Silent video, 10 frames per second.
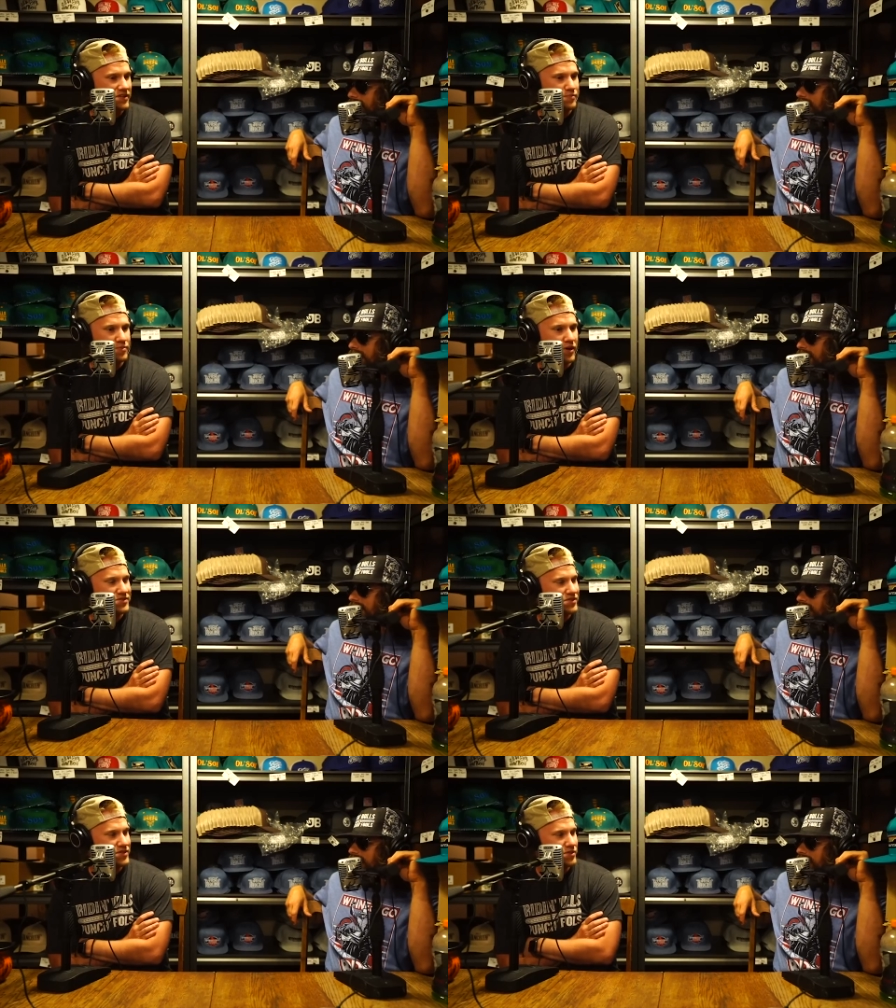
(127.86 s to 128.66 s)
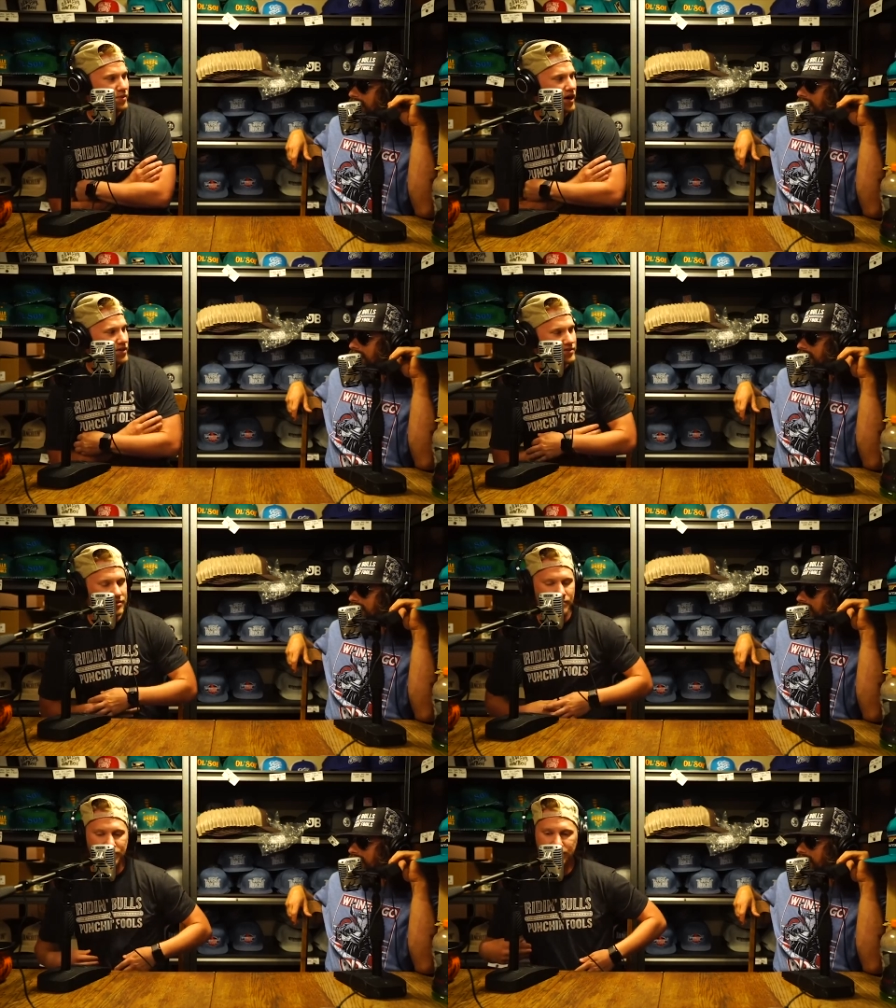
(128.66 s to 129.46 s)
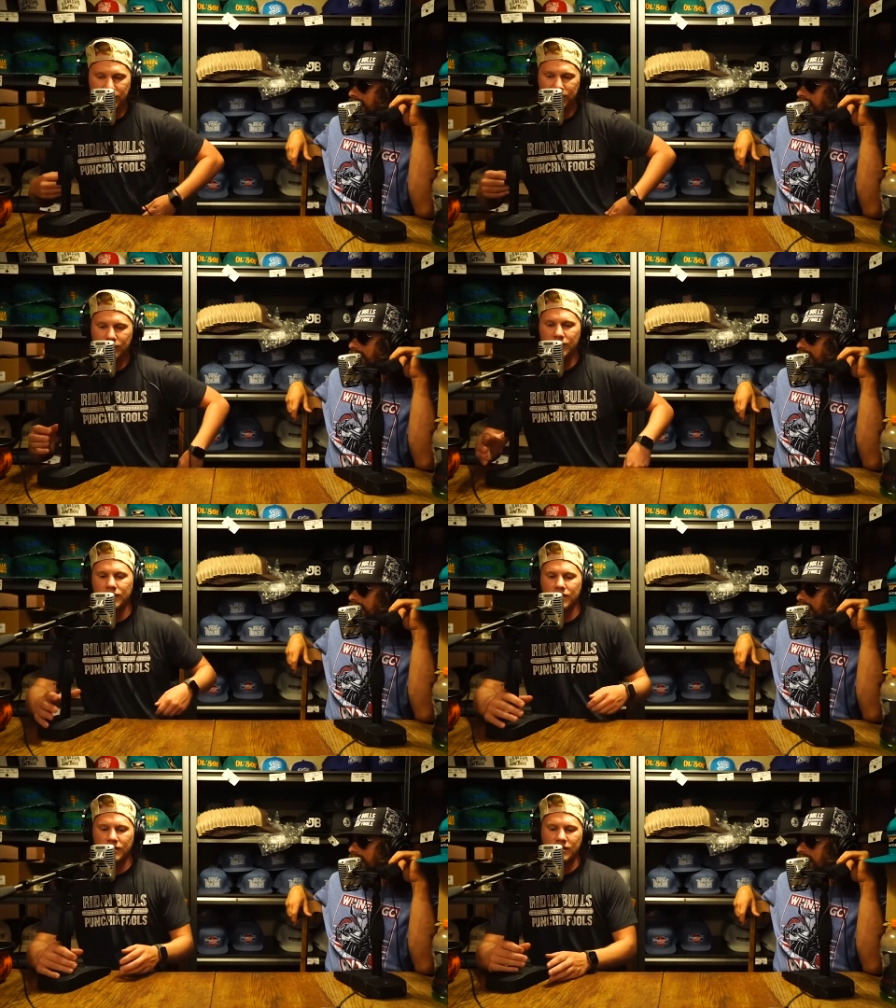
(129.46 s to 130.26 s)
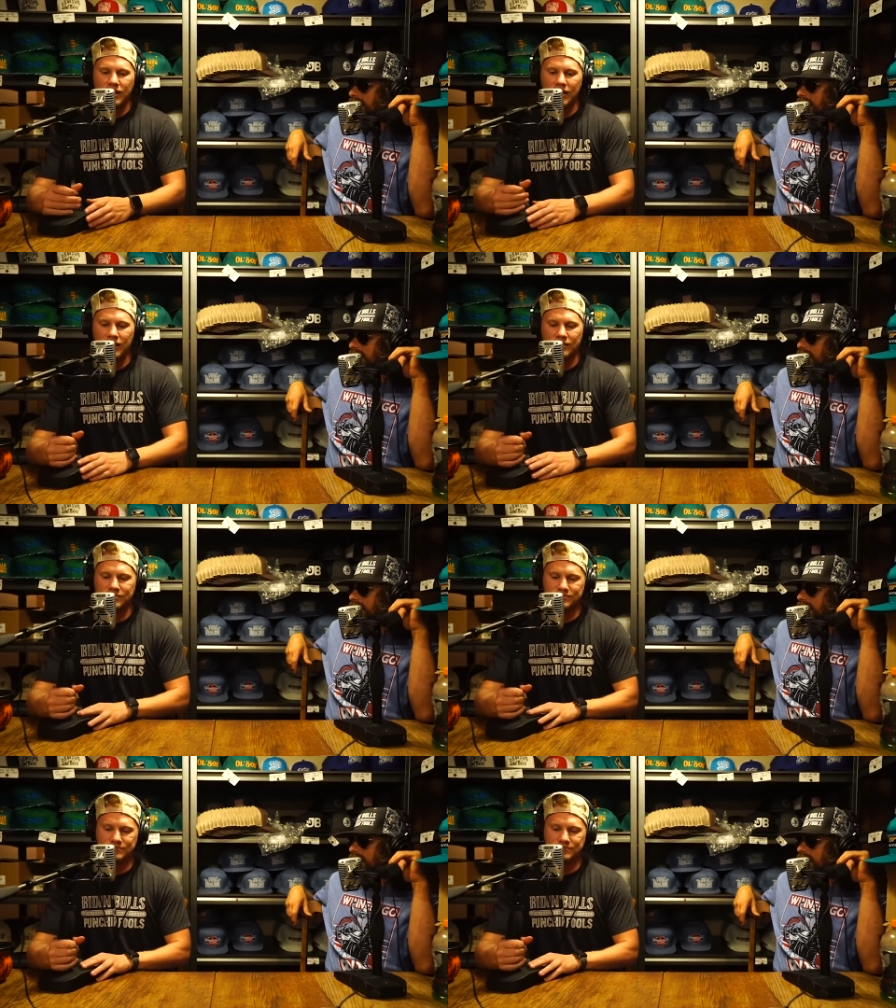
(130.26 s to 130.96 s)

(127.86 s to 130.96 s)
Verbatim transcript: like compression in your body or something, you know. And